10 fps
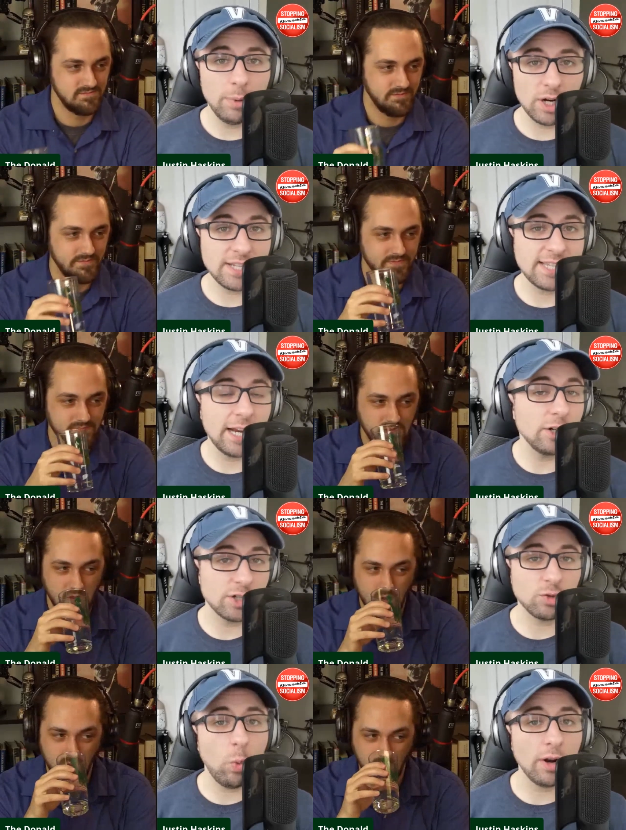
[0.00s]
Speaker 1: Bernie
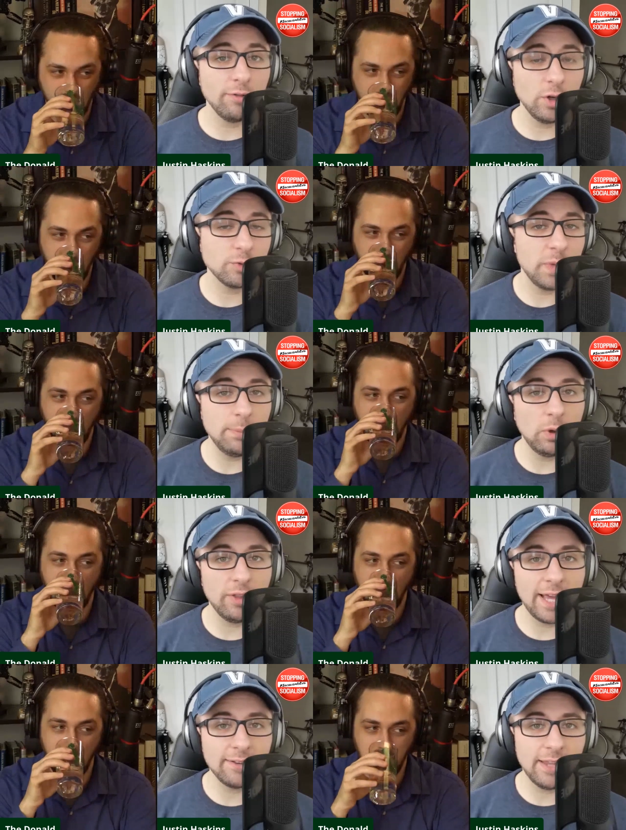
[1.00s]
Sanders is one of those people
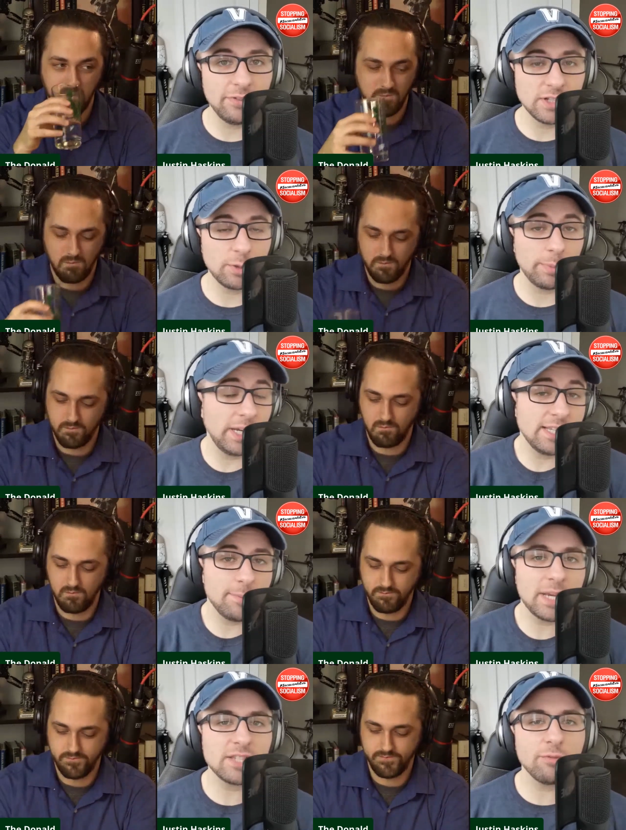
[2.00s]
that that this because
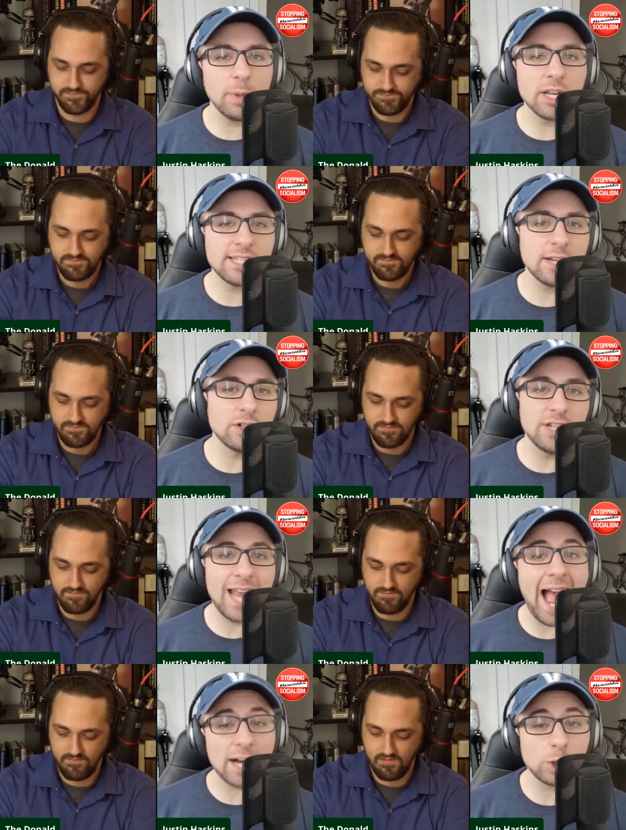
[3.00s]
it, because if Bernie Sanders
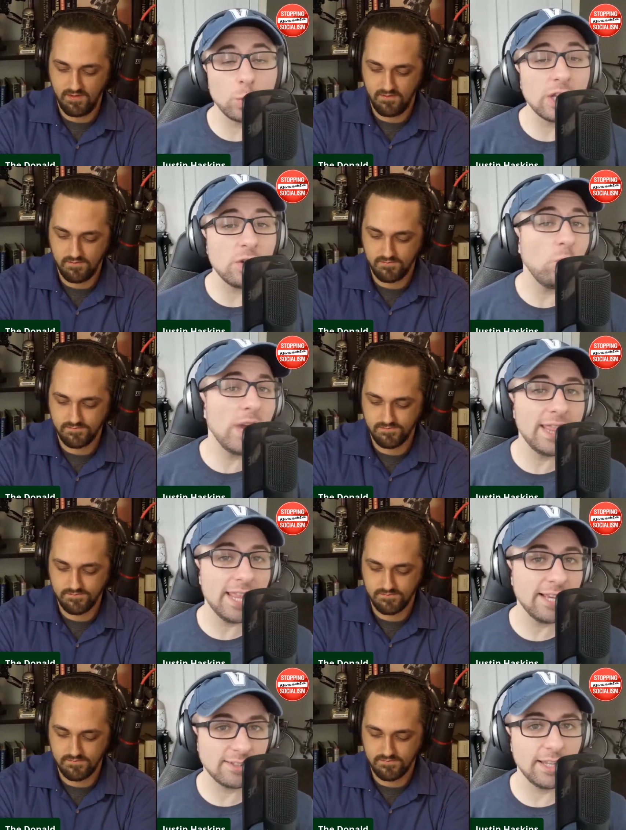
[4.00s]
did actually
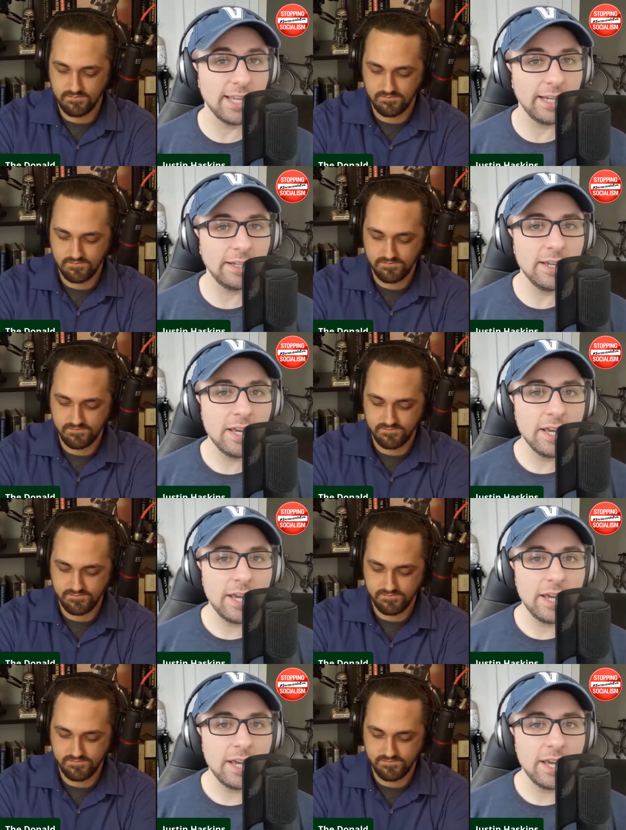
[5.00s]
win this thing,